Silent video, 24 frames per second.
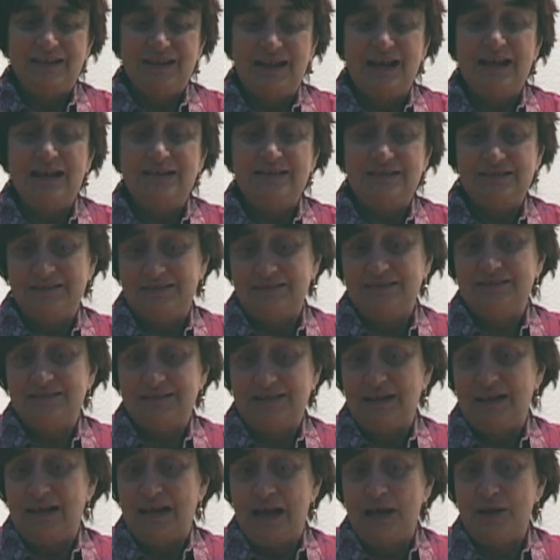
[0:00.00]
And
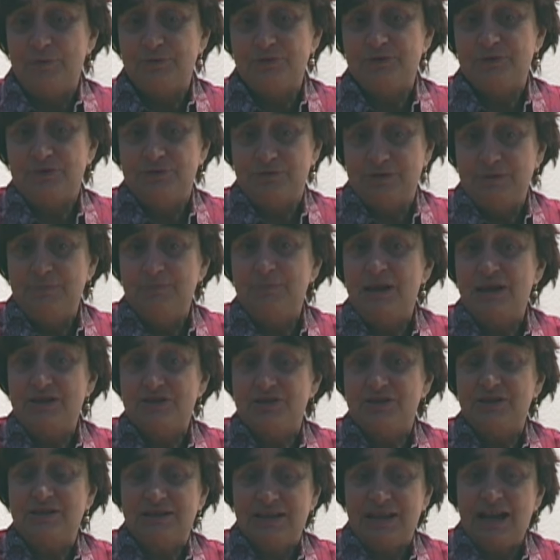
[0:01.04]
I would
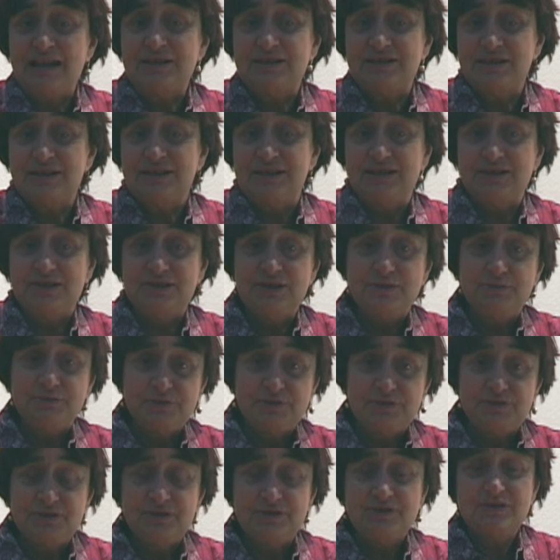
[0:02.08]
imagine that day she
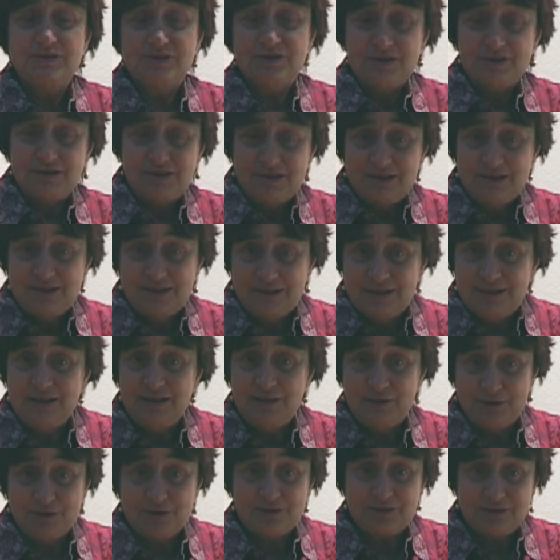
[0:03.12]
would see
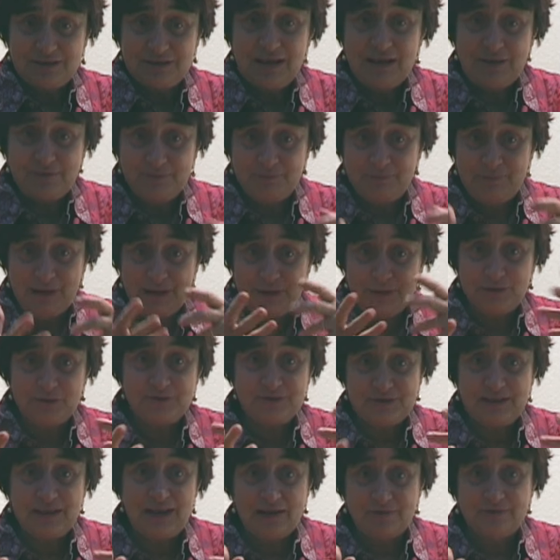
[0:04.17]
herself by
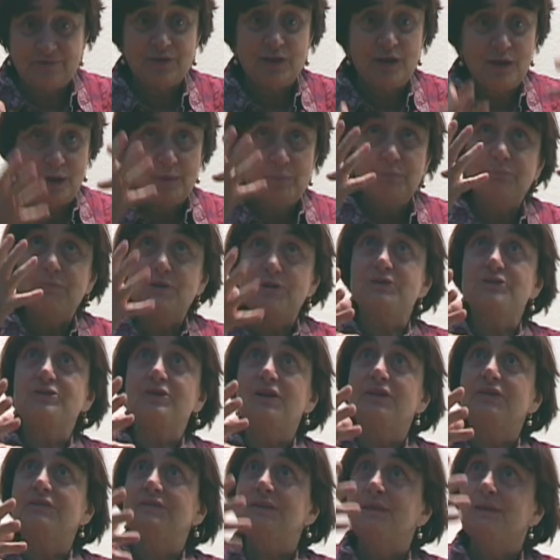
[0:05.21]
herself, Bonne
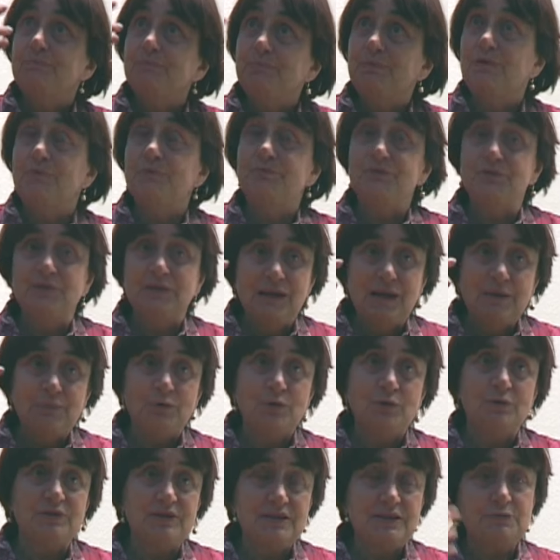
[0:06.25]
Santé, Pompe Funèbre,
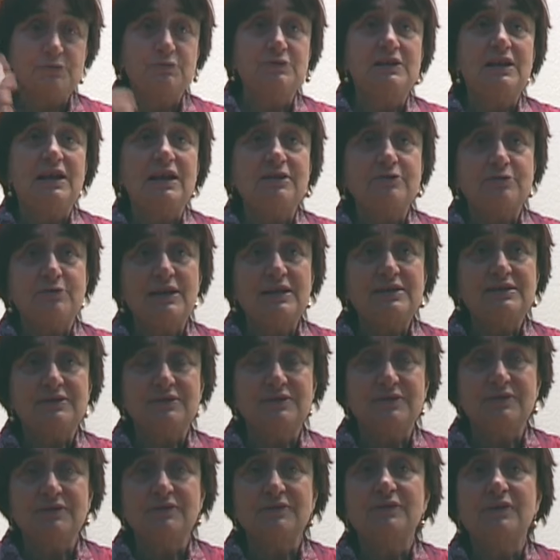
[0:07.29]
all this will
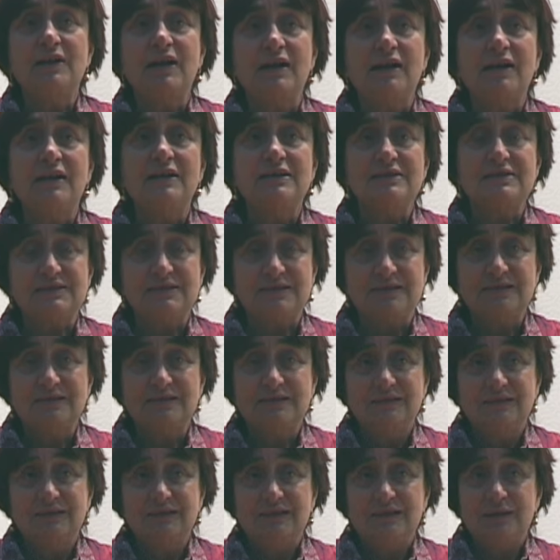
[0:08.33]
aggress her eyes
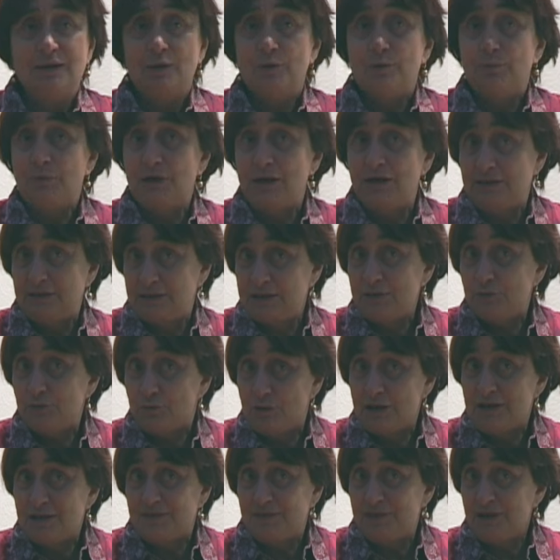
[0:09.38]
when it
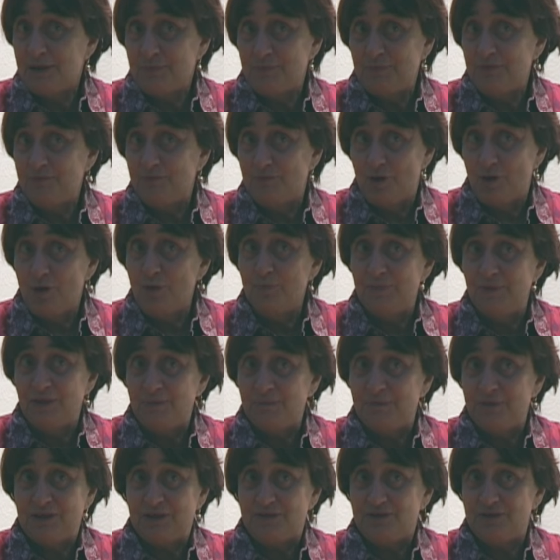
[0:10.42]
was there before
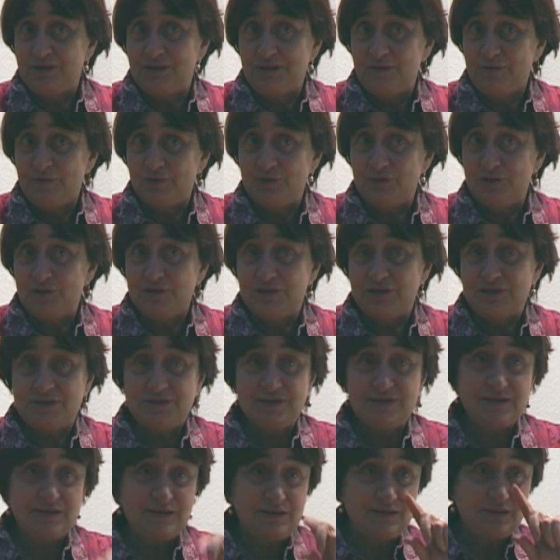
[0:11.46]
maybe and she never
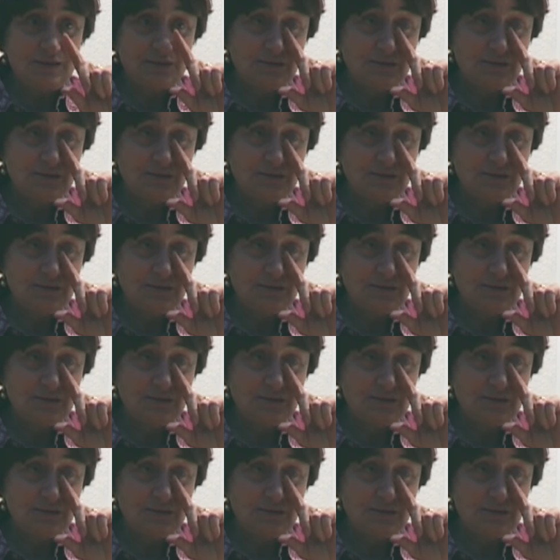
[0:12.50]
noticed it.